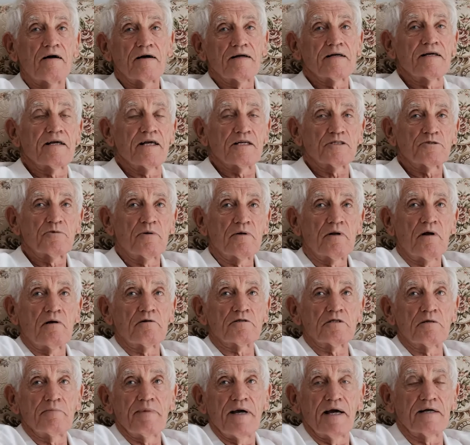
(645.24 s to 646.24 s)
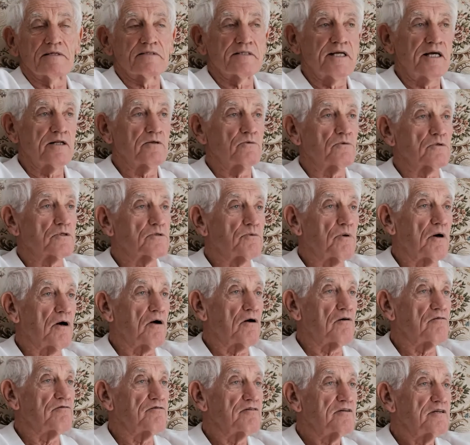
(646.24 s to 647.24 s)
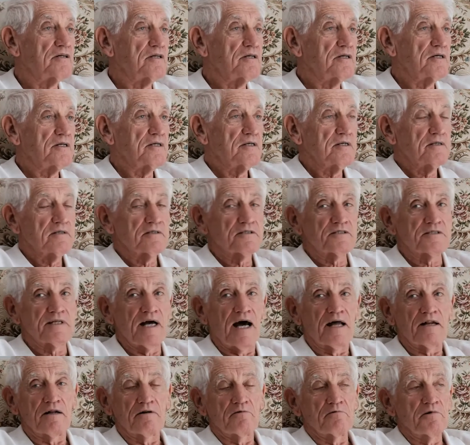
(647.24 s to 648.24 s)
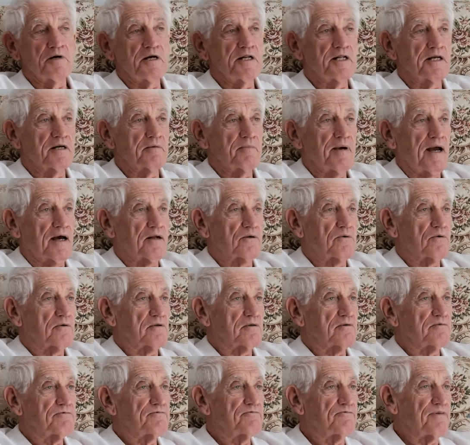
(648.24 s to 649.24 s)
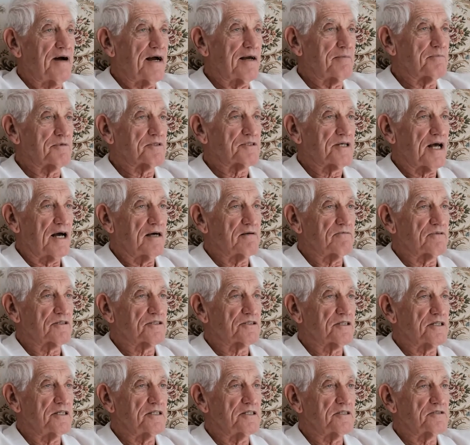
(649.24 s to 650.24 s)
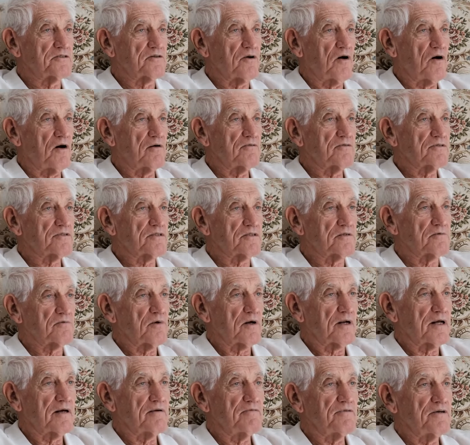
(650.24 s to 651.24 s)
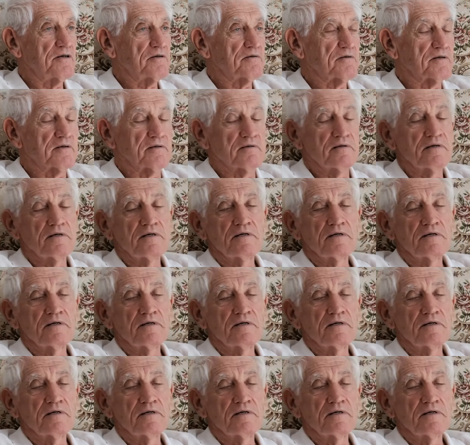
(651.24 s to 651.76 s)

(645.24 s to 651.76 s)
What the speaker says: I guess when I was about 10 or 12, started reading about all the famous overseas drivers and what have you, and